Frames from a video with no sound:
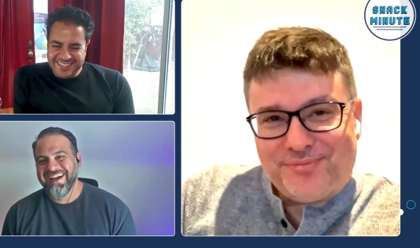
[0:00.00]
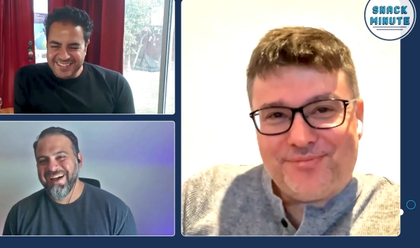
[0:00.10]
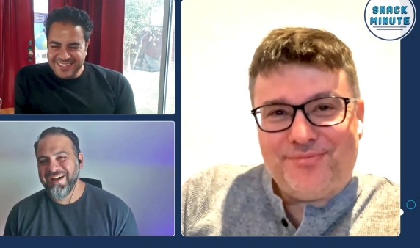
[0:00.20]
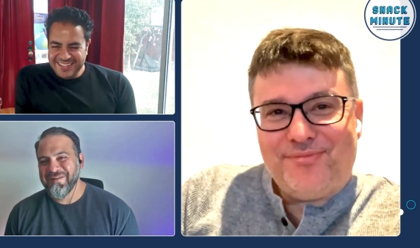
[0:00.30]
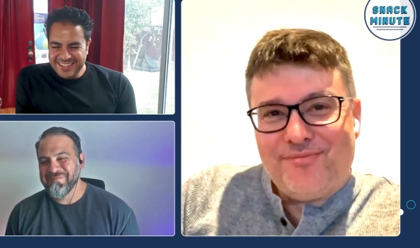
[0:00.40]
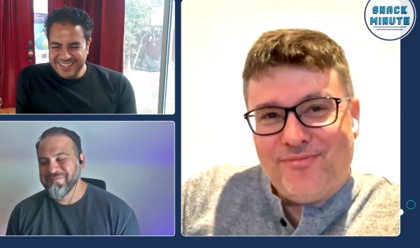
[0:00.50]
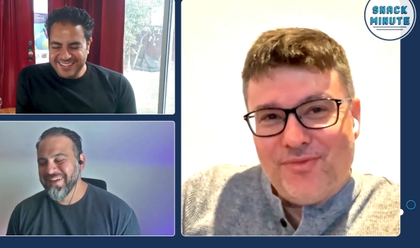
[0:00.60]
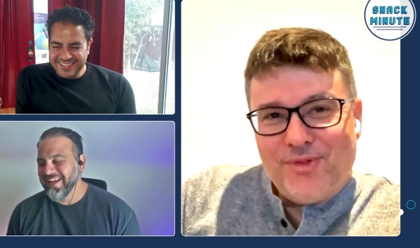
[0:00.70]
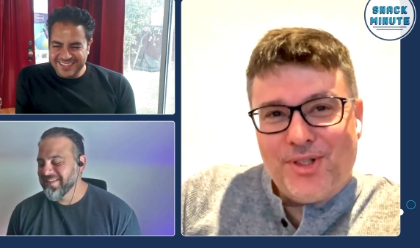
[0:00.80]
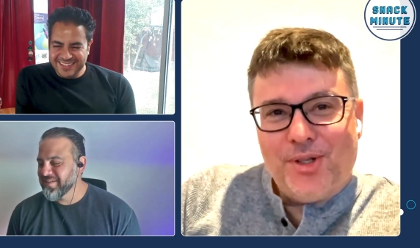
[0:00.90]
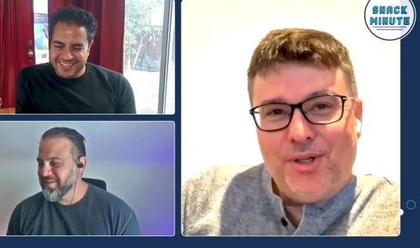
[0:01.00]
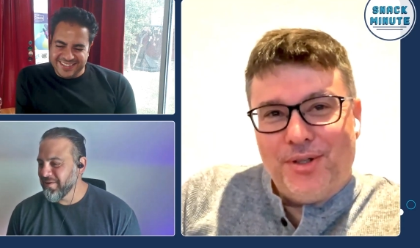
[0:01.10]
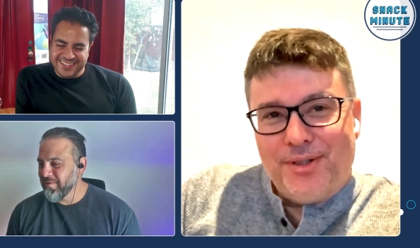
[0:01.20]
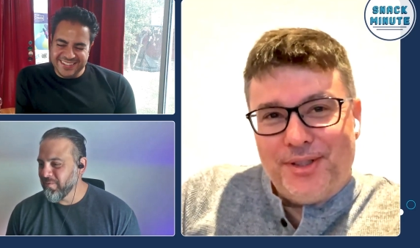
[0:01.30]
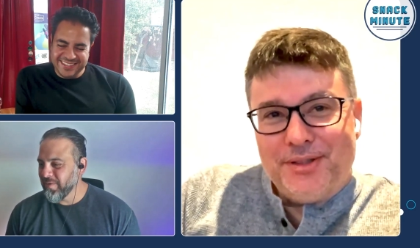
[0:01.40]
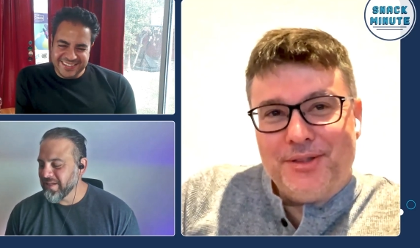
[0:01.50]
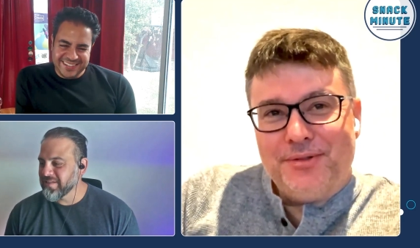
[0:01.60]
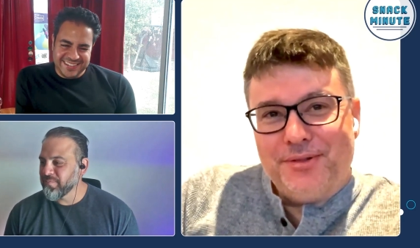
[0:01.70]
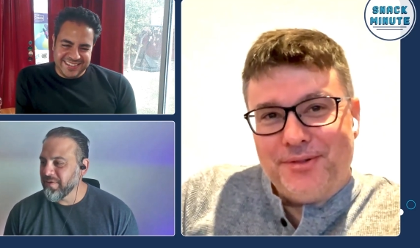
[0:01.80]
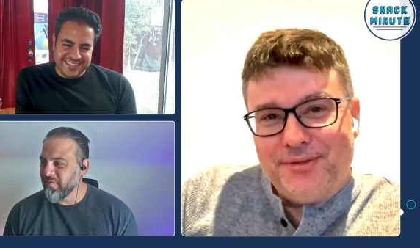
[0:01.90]
Speaker 1: um, and so it's
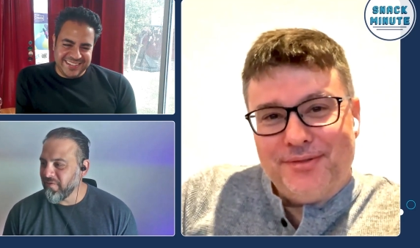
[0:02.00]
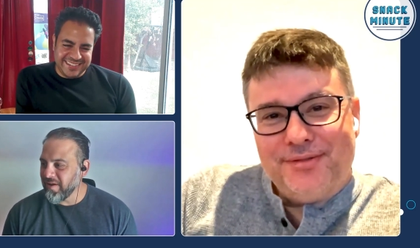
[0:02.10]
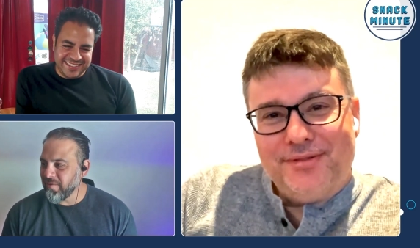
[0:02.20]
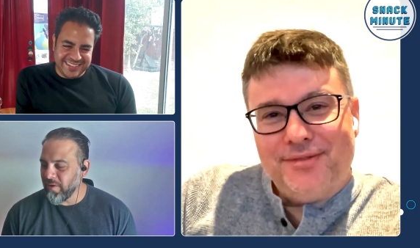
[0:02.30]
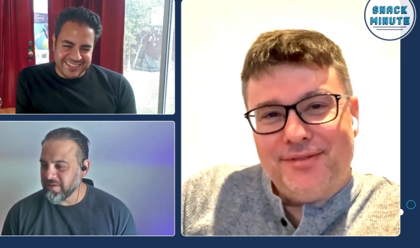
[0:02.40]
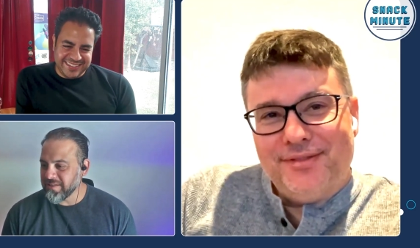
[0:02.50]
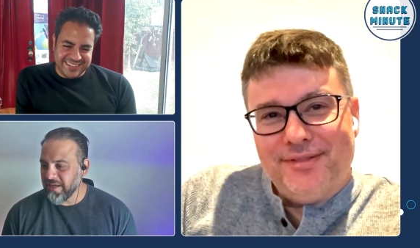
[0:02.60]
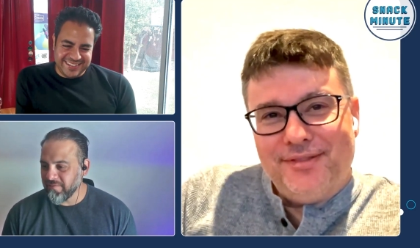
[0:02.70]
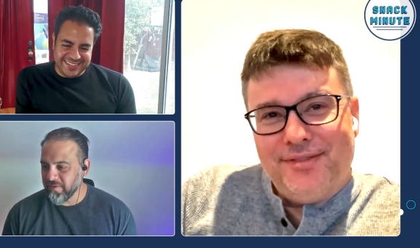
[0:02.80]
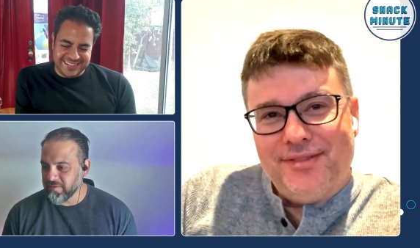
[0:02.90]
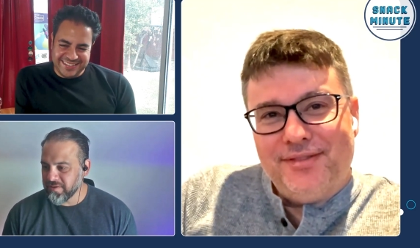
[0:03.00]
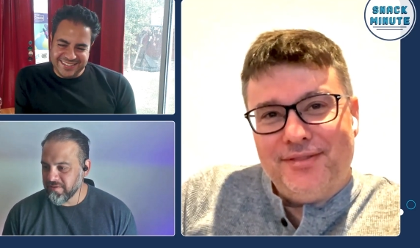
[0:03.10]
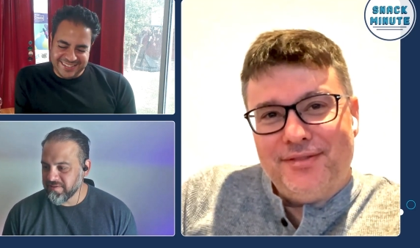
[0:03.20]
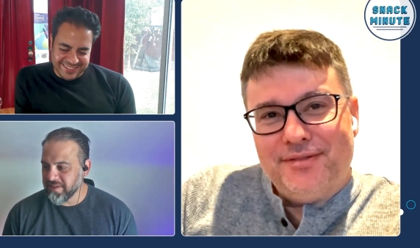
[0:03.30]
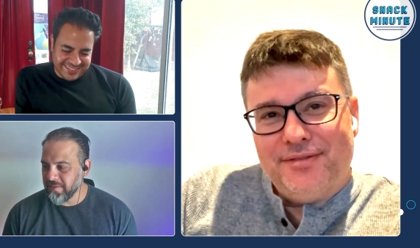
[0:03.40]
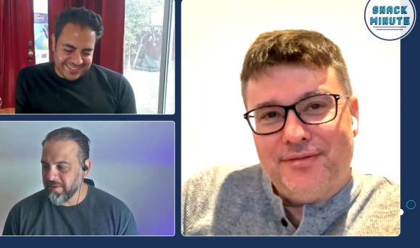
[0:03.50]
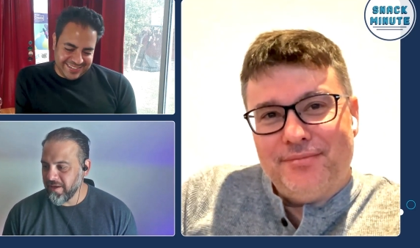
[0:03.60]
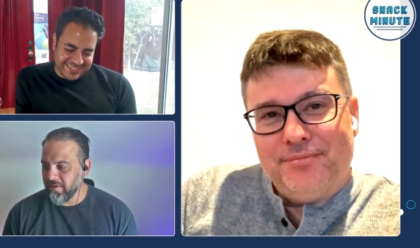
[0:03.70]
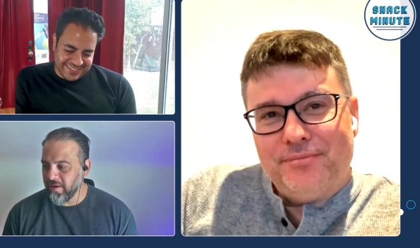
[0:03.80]
been fun to watch the evolution of C M L.